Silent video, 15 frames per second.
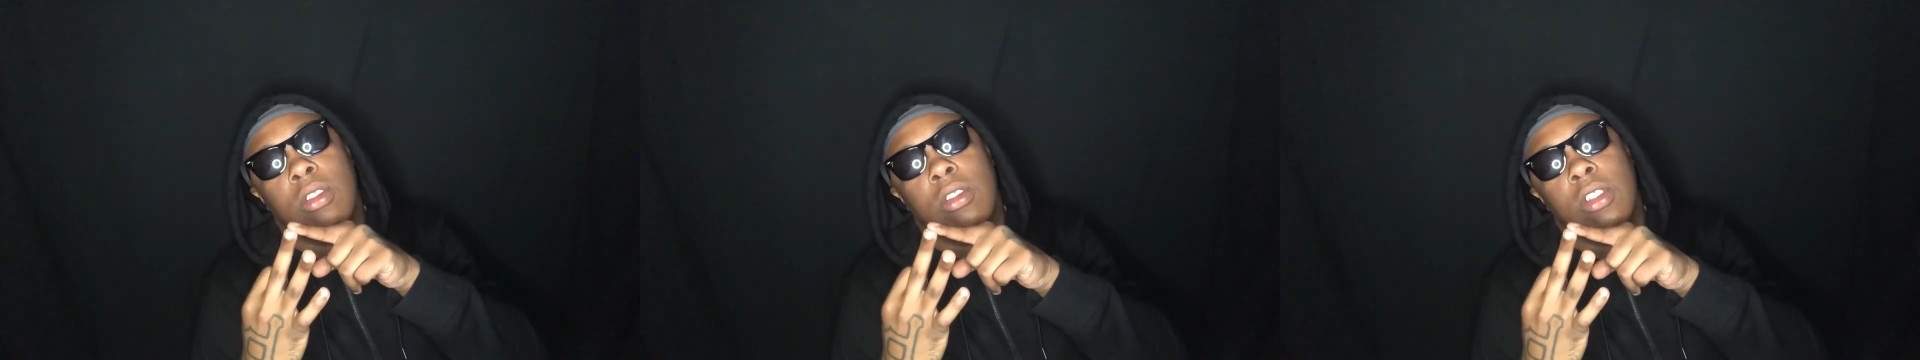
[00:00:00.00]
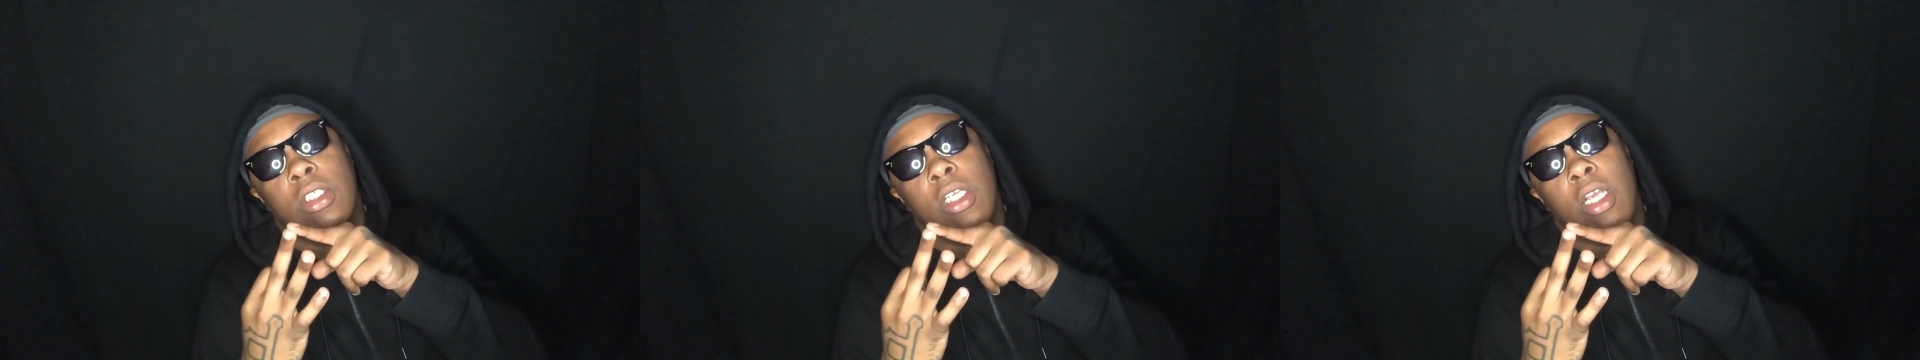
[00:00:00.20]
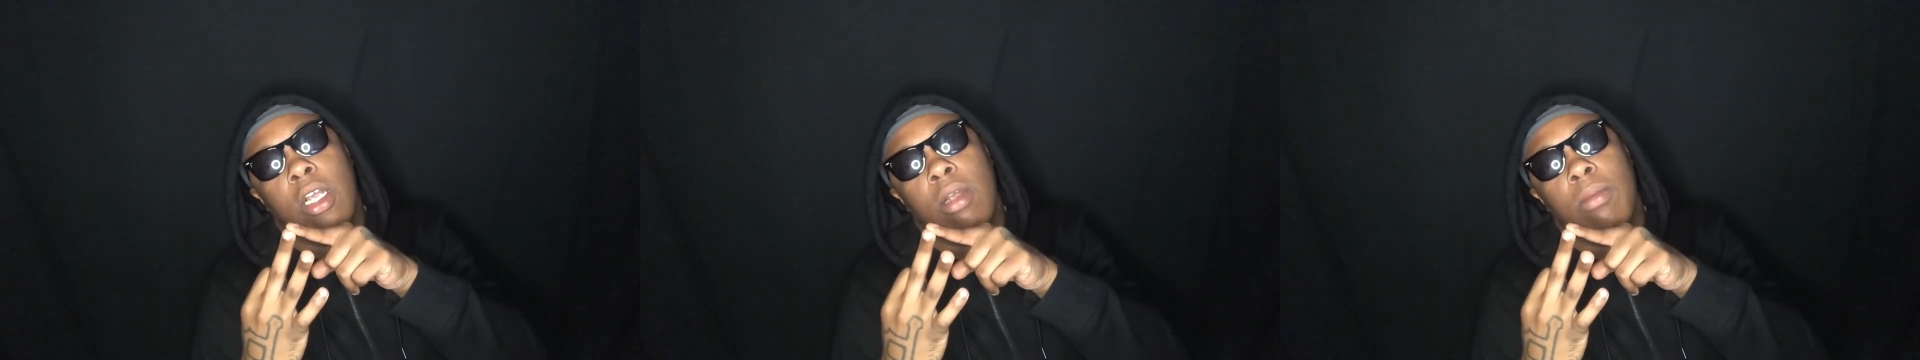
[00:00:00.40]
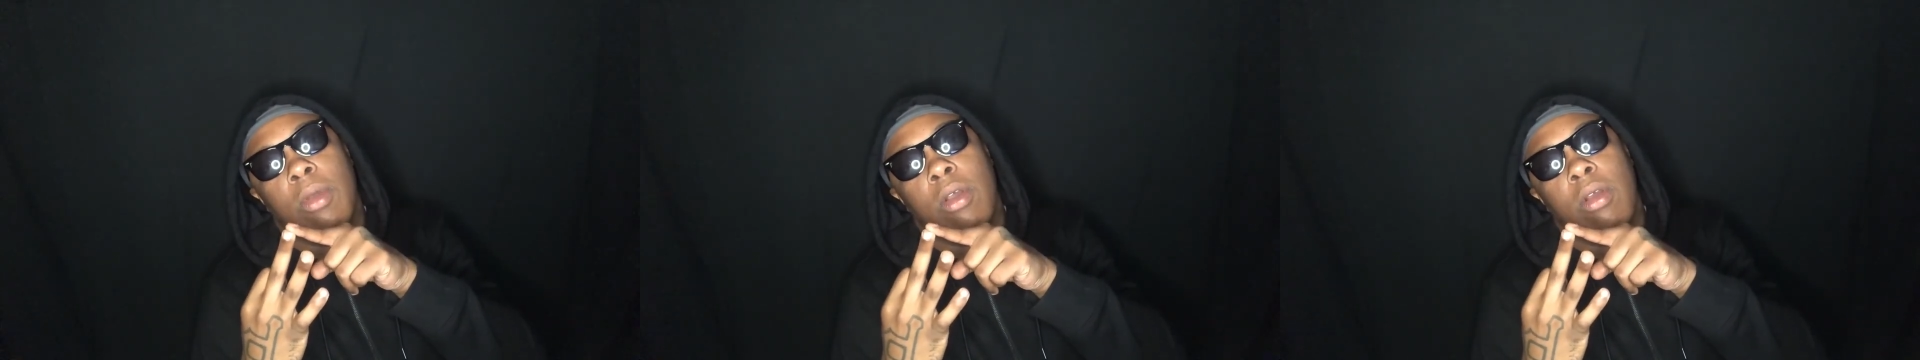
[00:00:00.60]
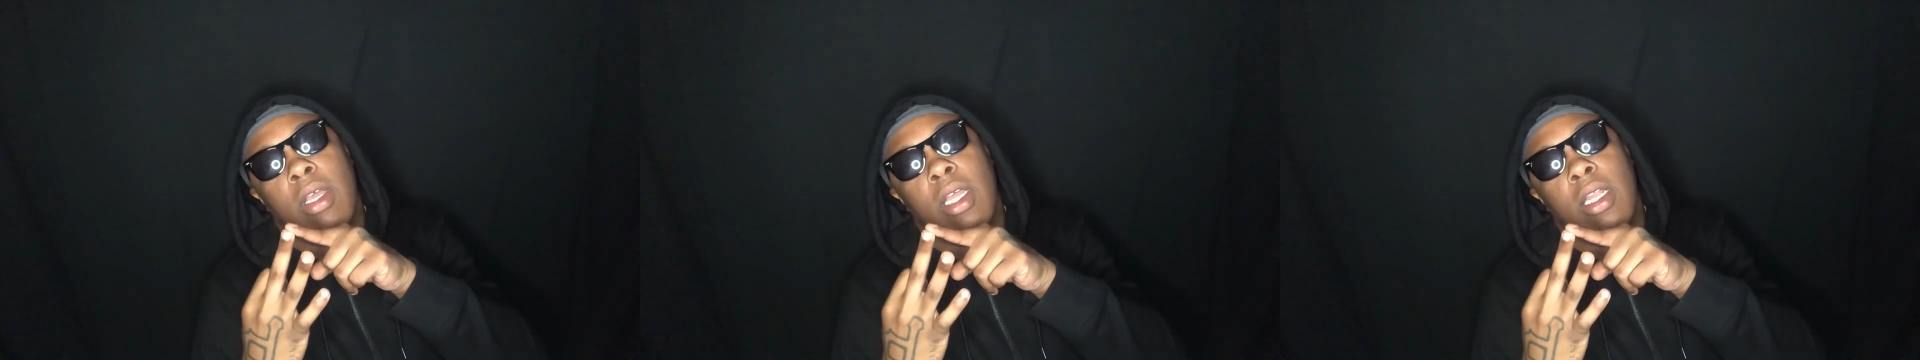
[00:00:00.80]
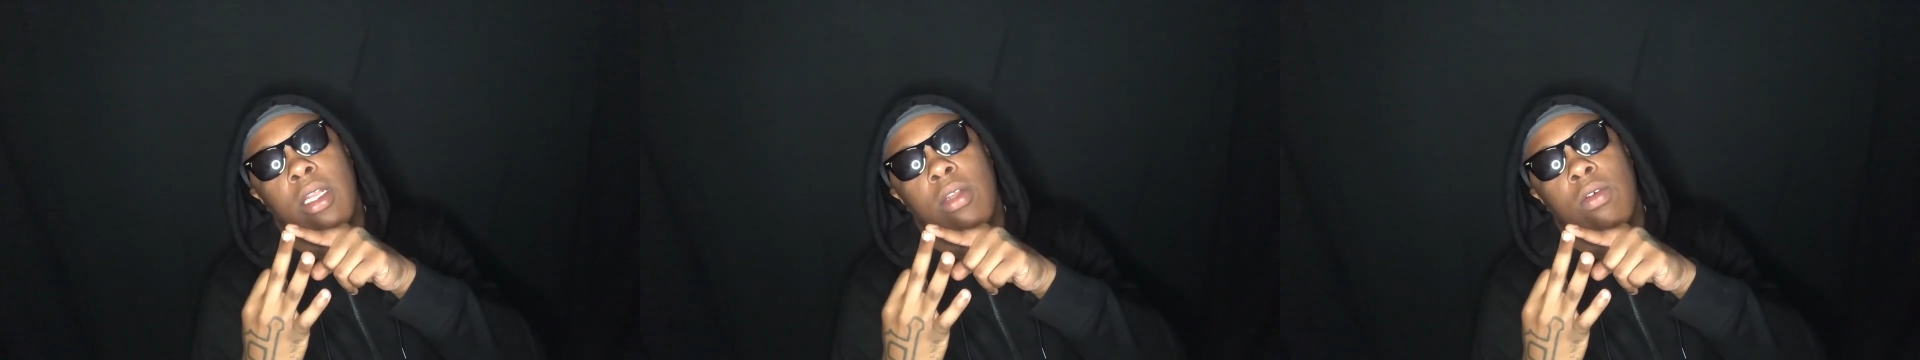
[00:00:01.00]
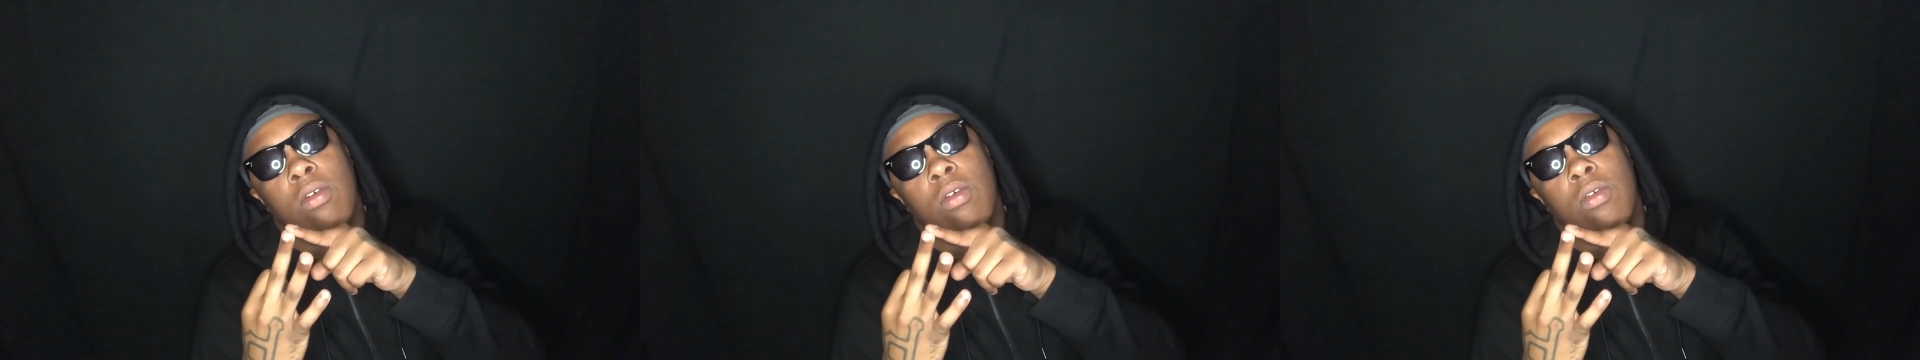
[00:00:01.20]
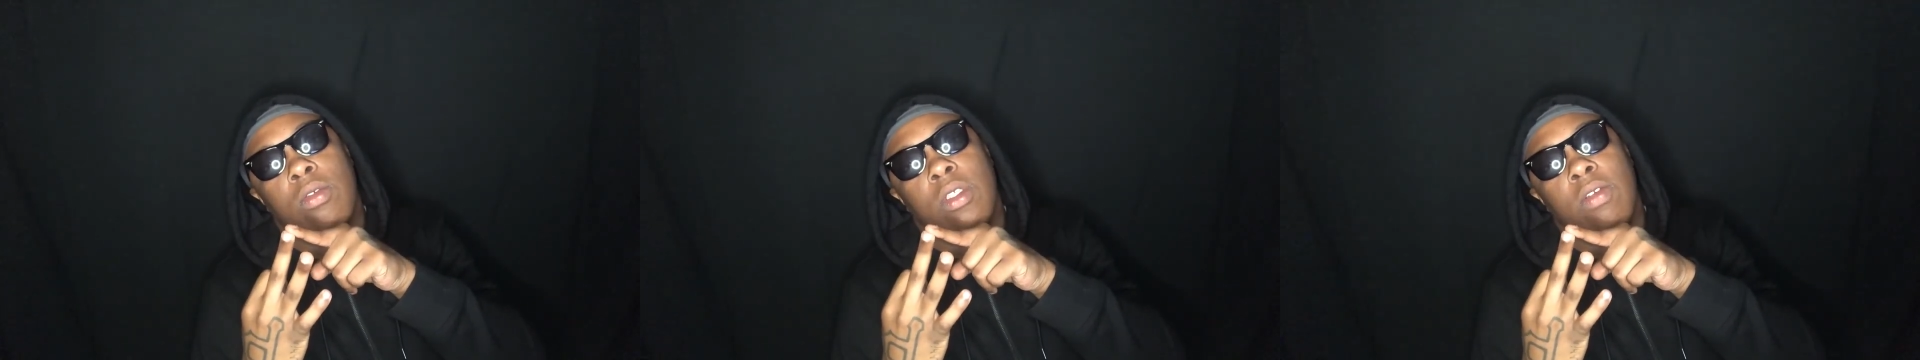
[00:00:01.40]
G Herbo and Lil
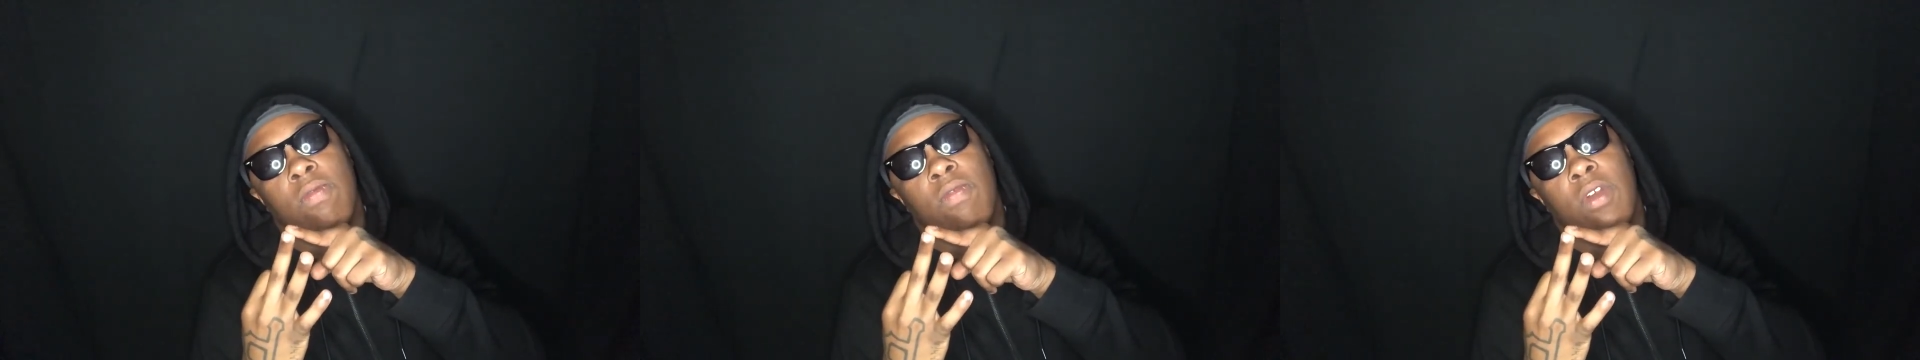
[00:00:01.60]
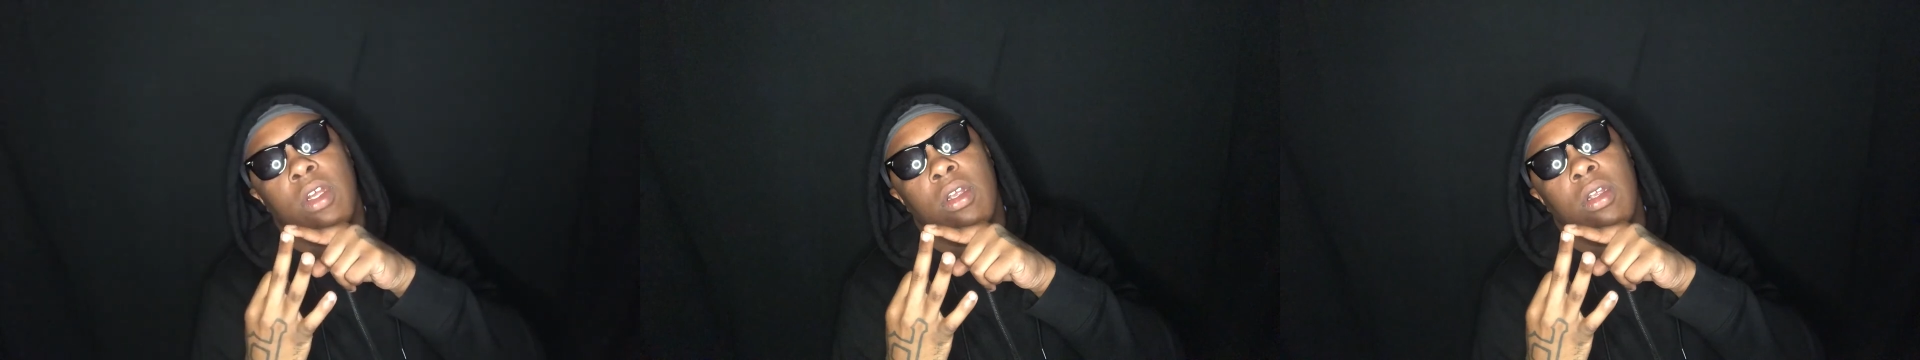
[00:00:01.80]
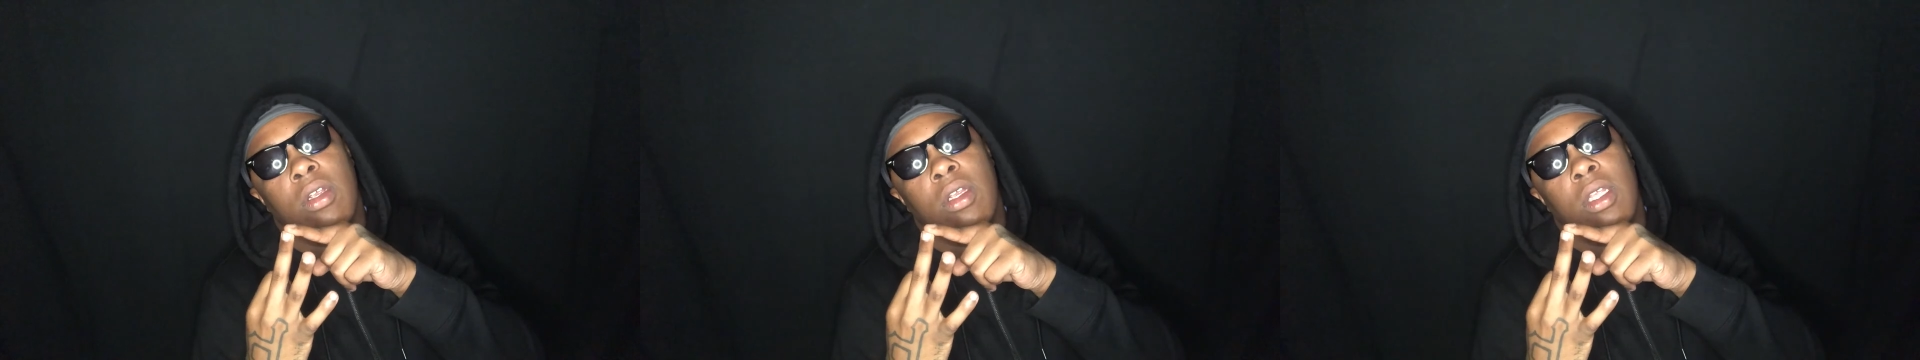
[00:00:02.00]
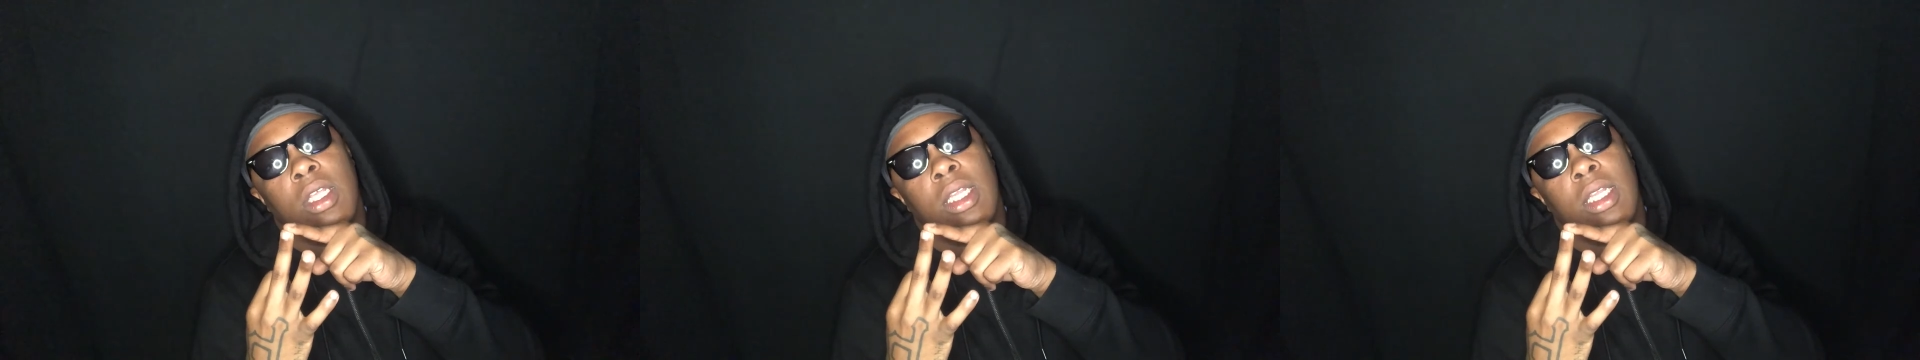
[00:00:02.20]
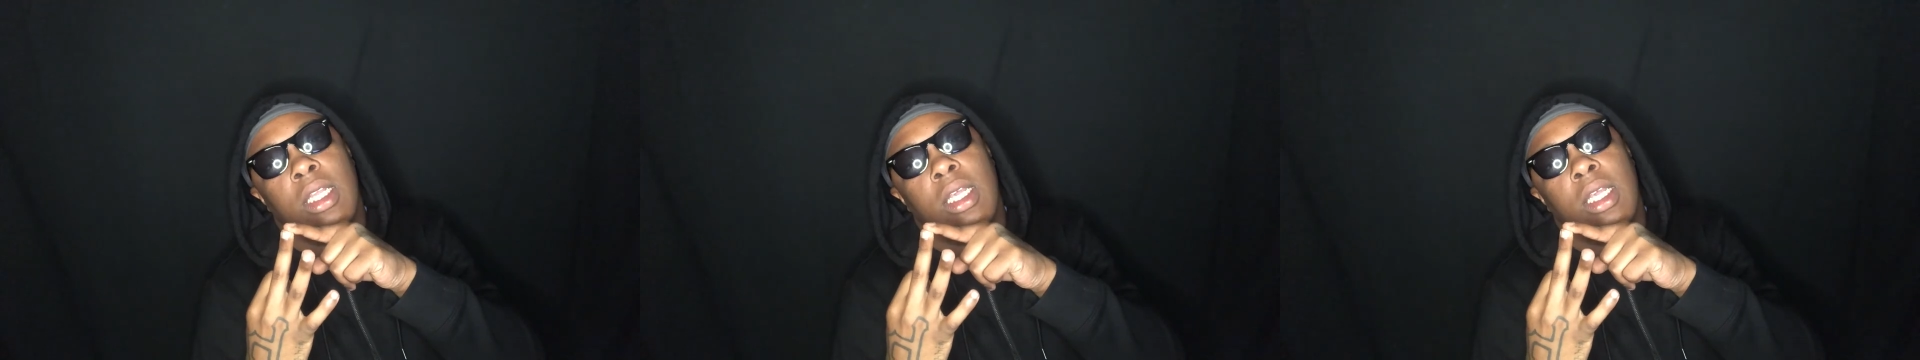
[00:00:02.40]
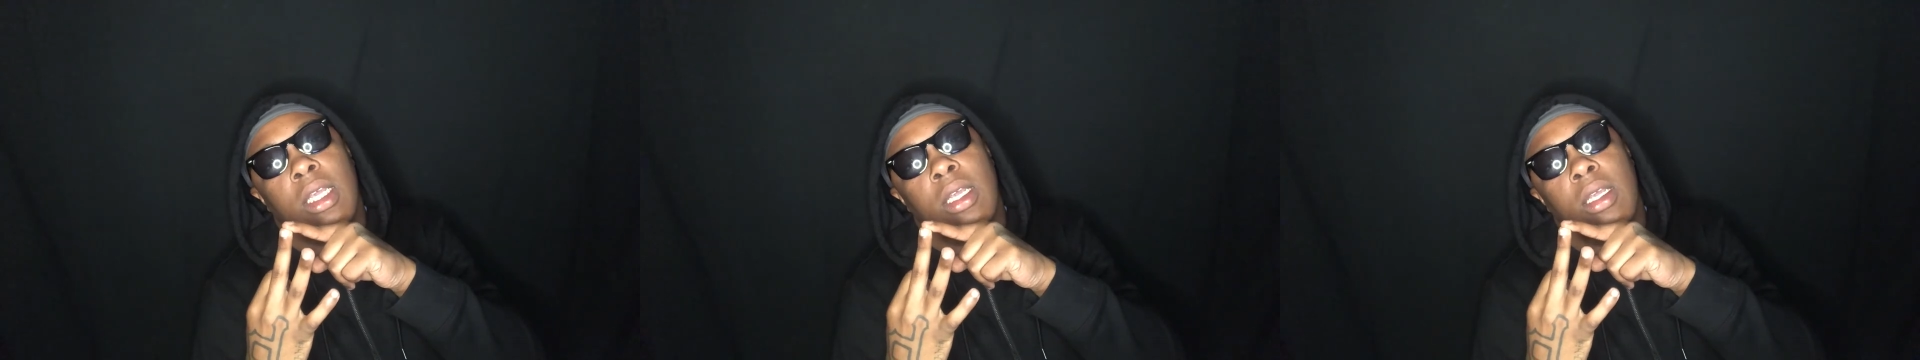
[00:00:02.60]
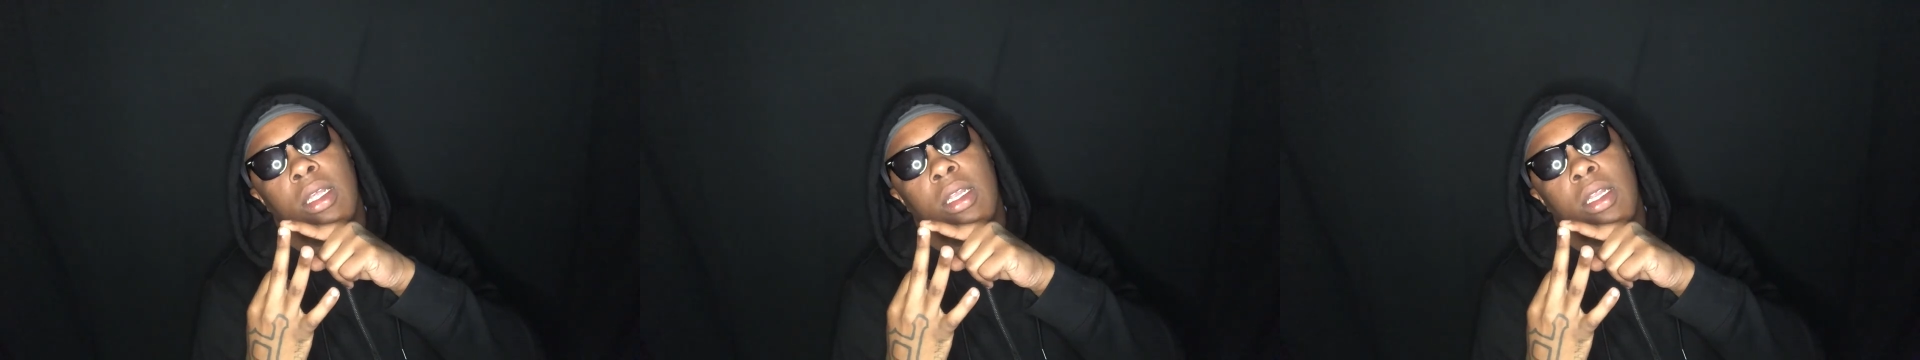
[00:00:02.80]
Uzi Vert. You dig?